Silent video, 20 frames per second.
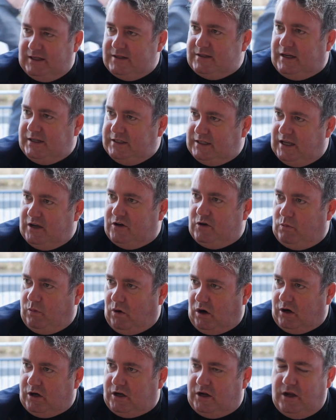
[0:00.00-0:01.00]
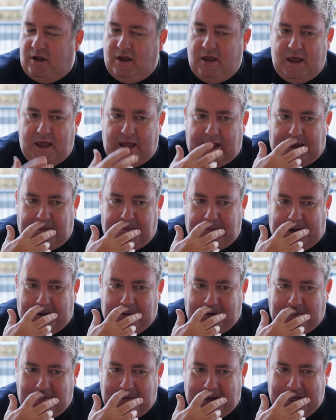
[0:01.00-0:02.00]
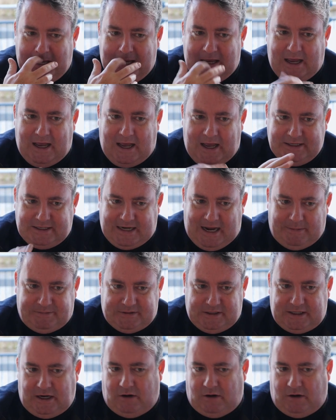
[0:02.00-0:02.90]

this idea could work. How can we adapt it?